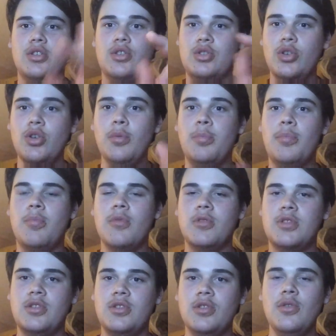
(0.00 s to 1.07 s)
Two
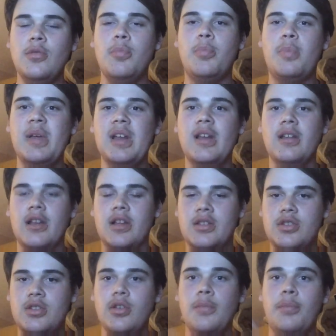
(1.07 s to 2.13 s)
two bill, uh,
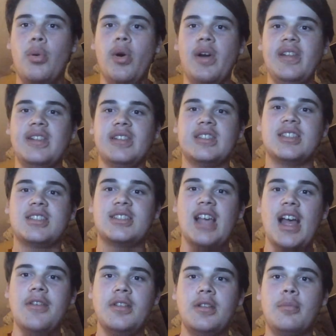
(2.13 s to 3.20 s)
two point
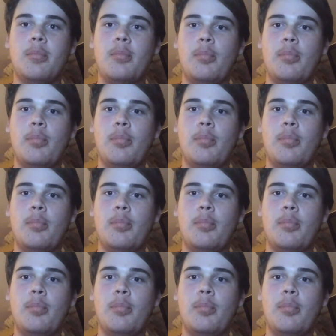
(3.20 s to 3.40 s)
seven